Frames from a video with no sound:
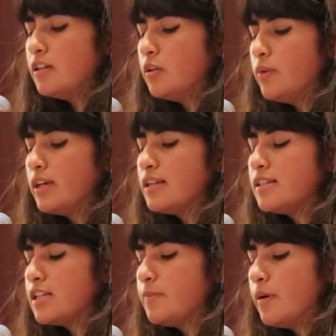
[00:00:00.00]
The
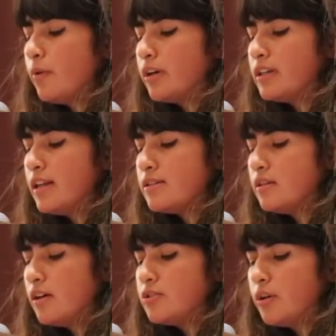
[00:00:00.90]
weekends I spent working as
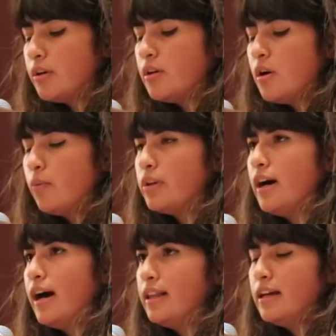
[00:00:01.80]
an usher were
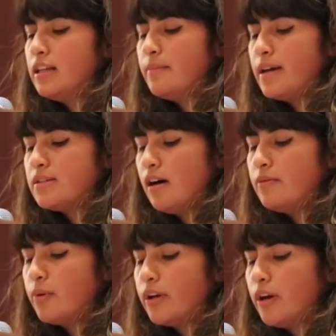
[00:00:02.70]
the highlight of my
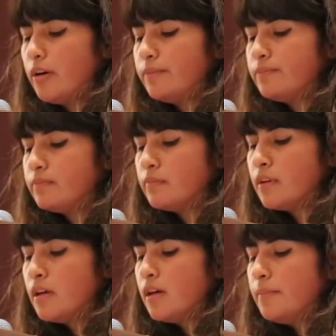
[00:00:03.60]
sophomore year.
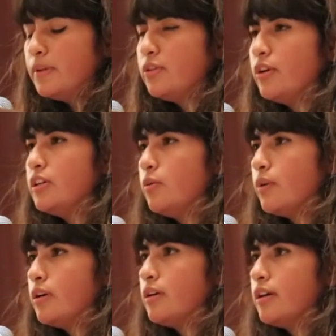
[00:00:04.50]
But during the
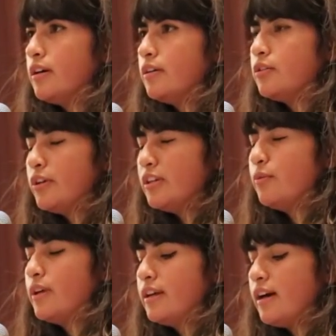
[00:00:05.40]
week, during
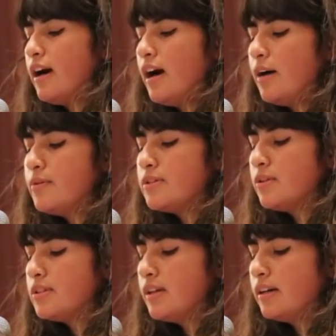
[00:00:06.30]
the week, I was
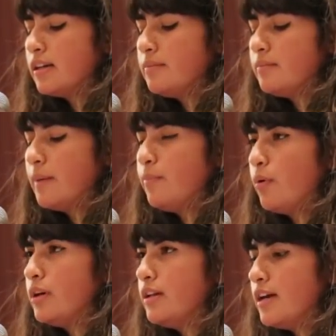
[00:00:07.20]
still stuck in my
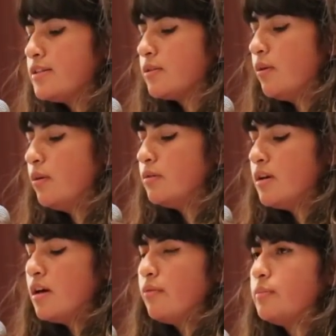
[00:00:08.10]
boring high
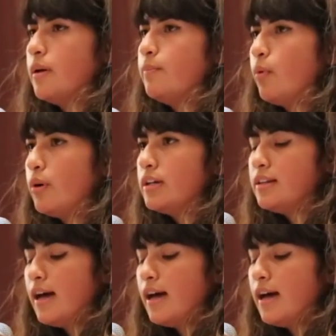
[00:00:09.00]
school with my boring